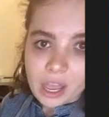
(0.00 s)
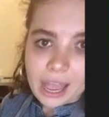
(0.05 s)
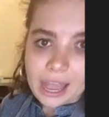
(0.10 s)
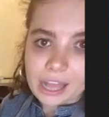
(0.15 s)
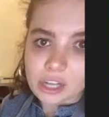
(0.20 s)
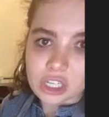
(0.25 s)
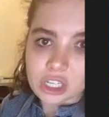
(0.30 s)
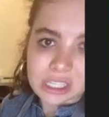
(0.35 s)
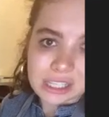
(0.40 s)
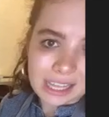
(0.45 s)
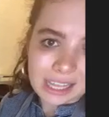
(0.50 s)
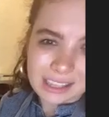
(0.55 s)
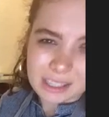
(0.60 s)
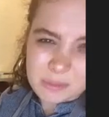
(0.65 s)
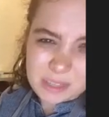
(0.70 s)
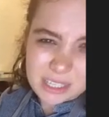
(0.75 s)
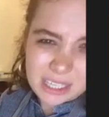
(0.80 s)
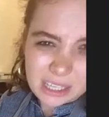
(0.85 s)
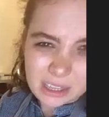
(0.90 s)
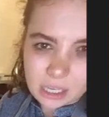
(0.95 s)
and just let them
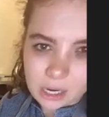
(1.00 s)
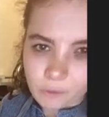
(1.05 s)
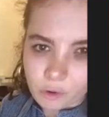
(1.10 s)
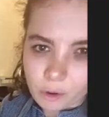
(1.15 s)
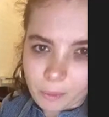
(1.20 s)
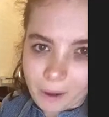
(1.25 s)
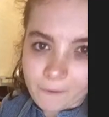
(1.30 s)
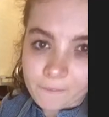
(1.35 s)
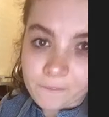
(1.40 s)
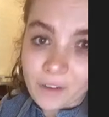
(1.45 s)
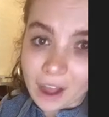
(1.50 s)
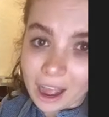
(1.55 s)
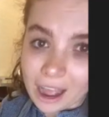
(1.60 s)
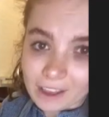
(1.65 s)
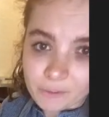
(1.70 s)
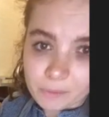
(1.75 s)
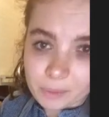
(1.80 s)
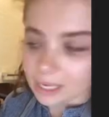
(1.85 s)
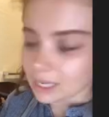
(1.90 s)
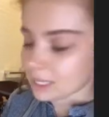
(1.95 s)
sit there for about
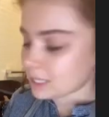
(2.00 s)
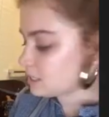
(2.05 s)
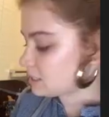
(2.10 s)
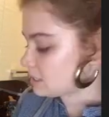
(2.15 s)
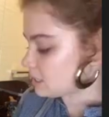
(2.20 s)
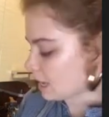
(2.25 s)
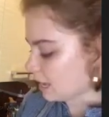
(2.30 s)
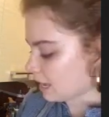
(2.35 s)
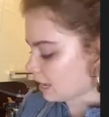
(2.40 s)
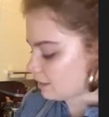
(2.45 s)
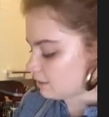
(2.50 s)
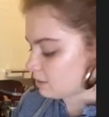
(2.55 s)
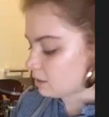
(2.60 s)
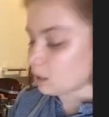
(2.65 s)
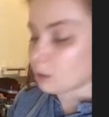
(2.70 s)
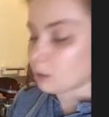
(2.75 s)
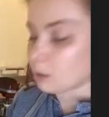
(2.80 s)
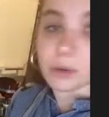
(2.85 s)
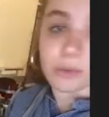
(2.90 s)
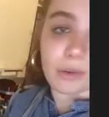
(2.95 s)
5 minutes, and
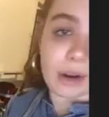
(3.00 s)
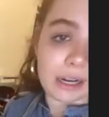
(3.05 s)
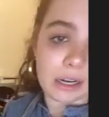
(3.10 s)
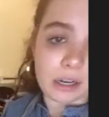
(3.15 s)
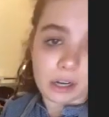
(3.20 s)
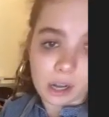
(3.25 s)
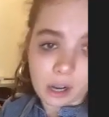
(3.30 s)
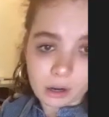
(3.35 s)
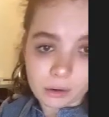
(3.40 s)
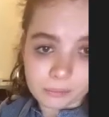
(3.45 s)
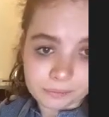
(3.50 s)
they'll be ready to go.